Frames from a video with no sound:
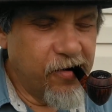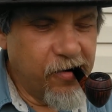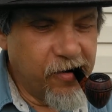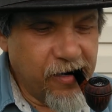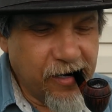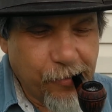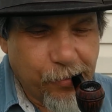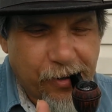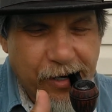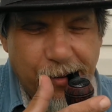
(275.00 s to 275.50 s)

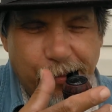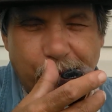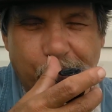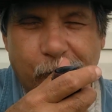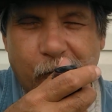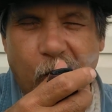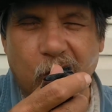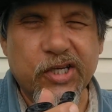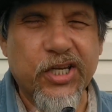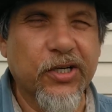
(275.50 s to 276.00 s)
couple of them
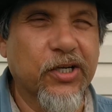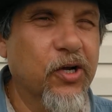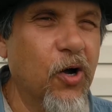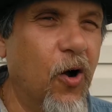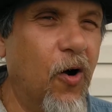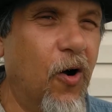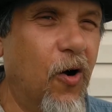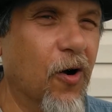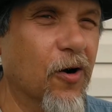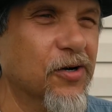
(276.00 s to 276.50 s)
were
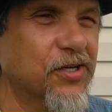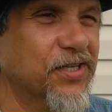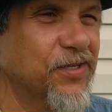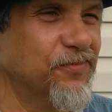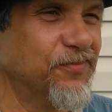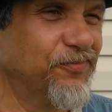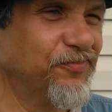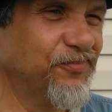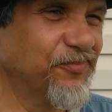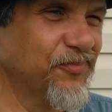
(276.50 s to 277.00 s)
cigars.
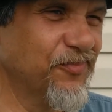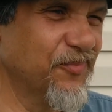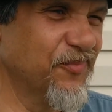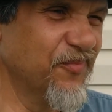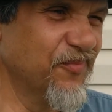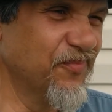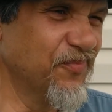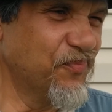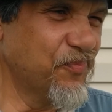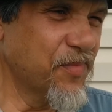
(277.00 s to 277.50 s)

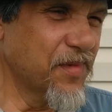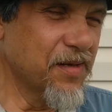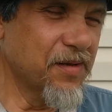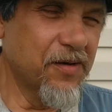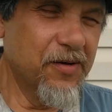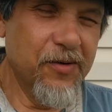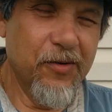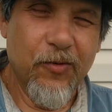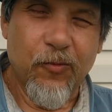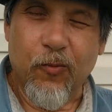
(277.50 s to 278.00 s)

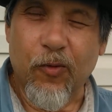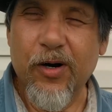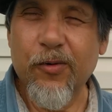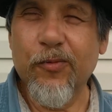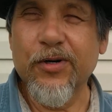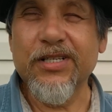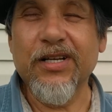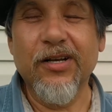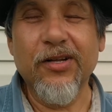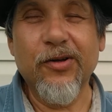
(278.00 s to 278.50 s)
One
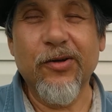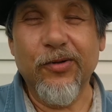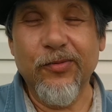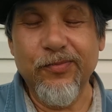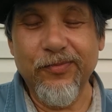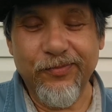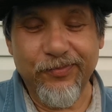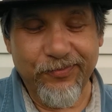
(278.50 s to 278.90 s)
was like